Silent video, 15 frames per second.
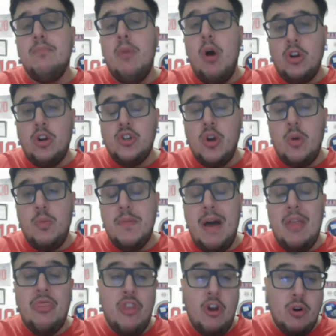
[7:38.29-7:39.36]
Markstrom with
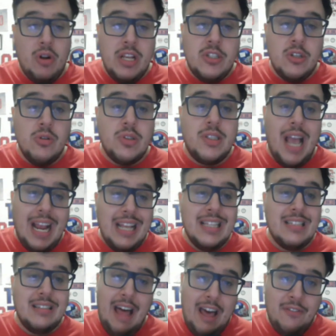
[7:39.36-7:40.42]
about 32
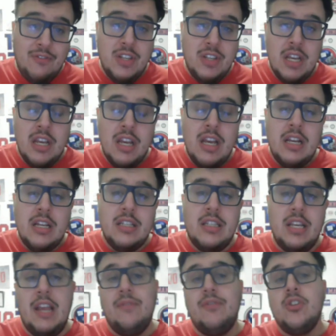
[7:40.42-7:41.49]
seconds left to
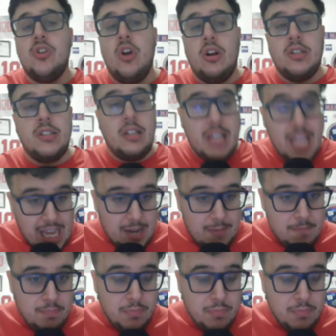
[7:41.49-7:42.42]
give the Sharks the lead.